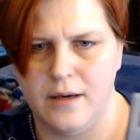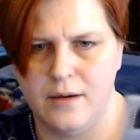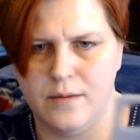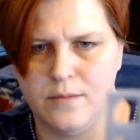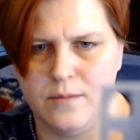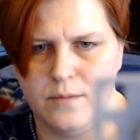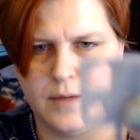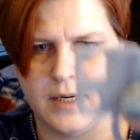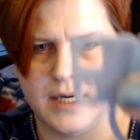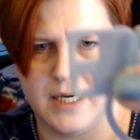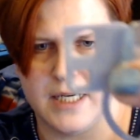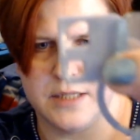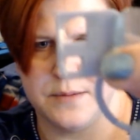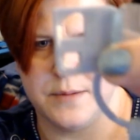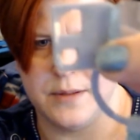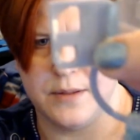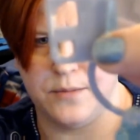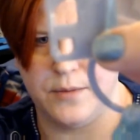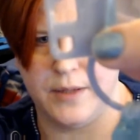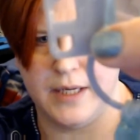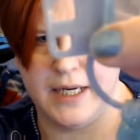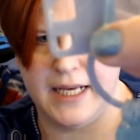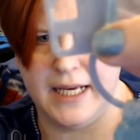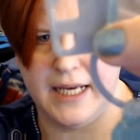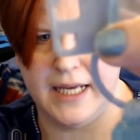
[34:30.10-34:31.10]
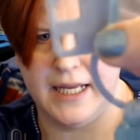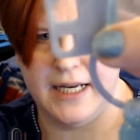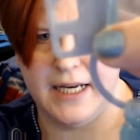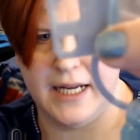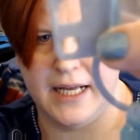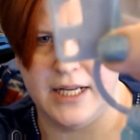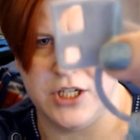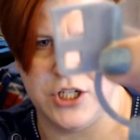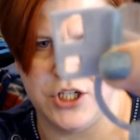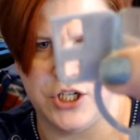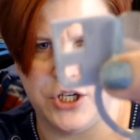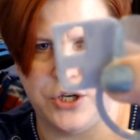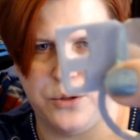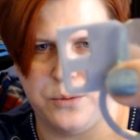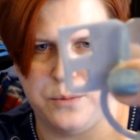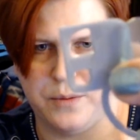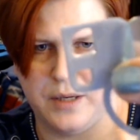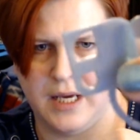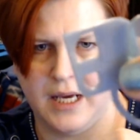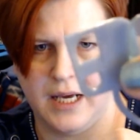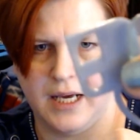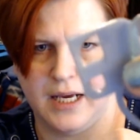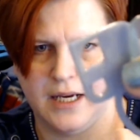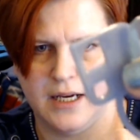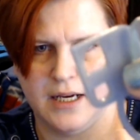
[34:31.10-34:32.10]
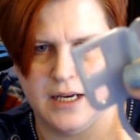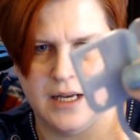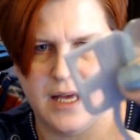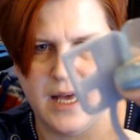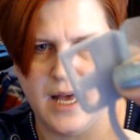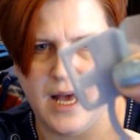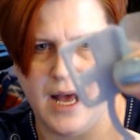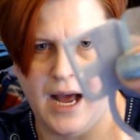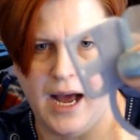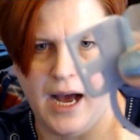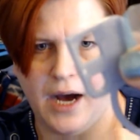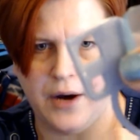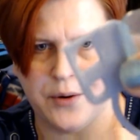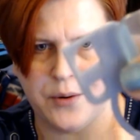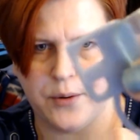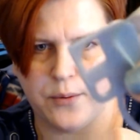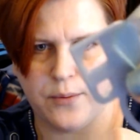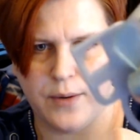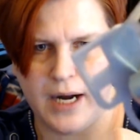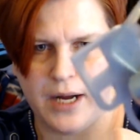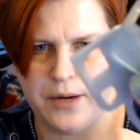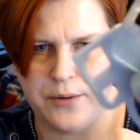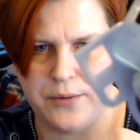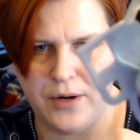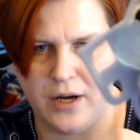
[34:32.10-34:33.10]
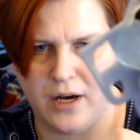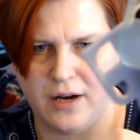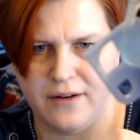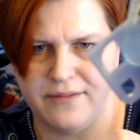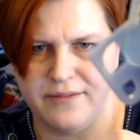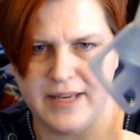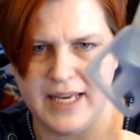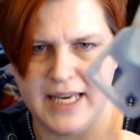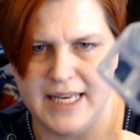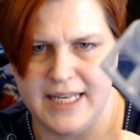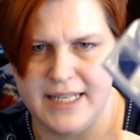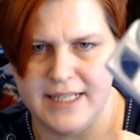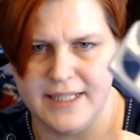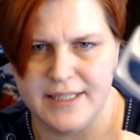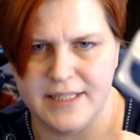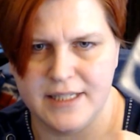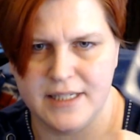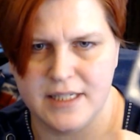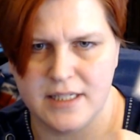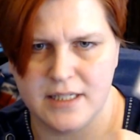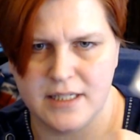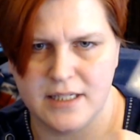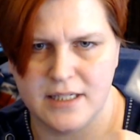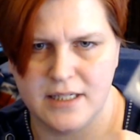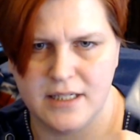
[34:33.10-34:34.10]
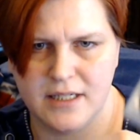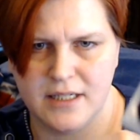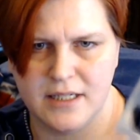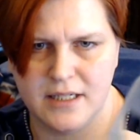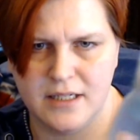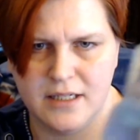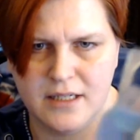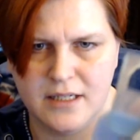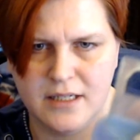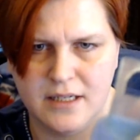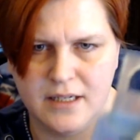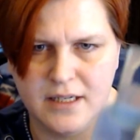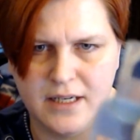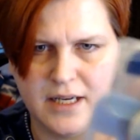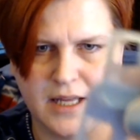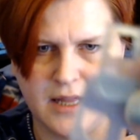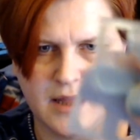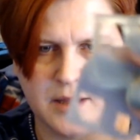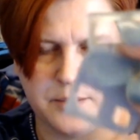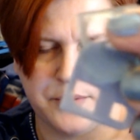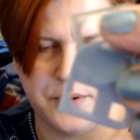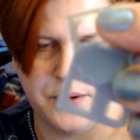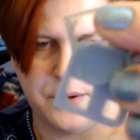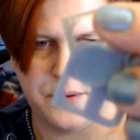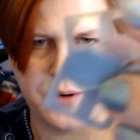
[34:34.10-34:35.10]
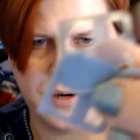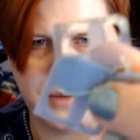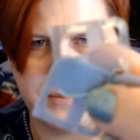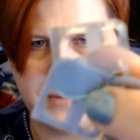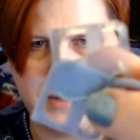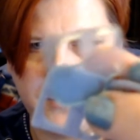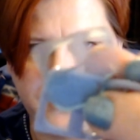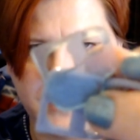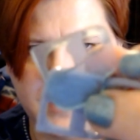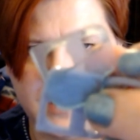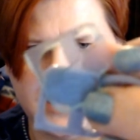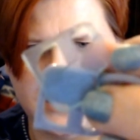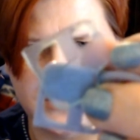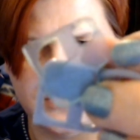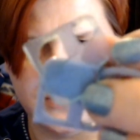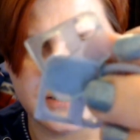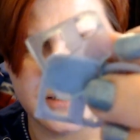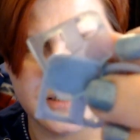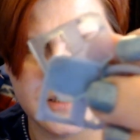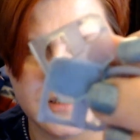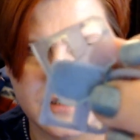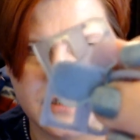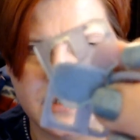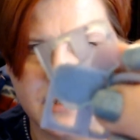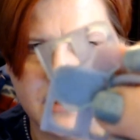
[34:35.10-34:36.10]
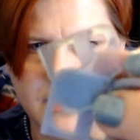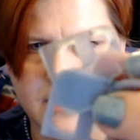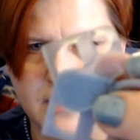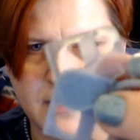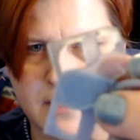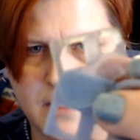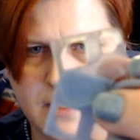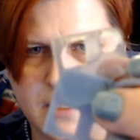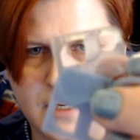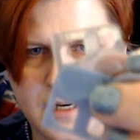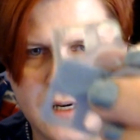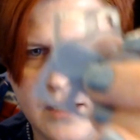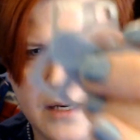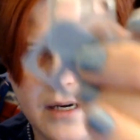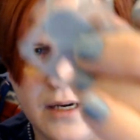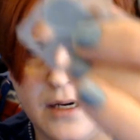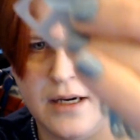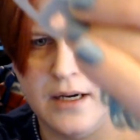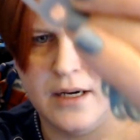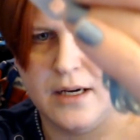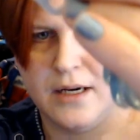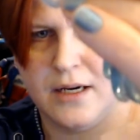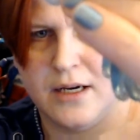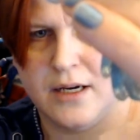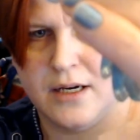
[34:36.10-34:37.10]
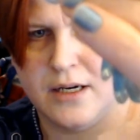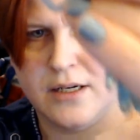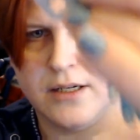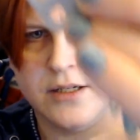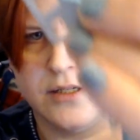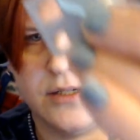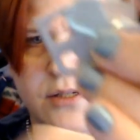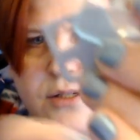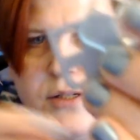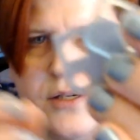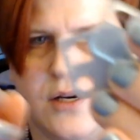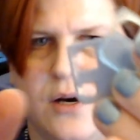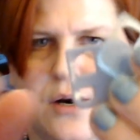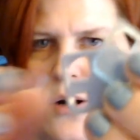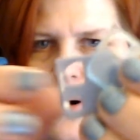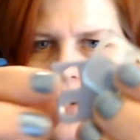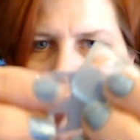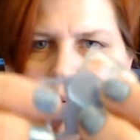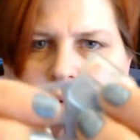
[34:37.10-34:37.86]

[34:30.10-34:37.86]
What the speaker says: husband went in and showed me how to round off ends in the program that we use. So,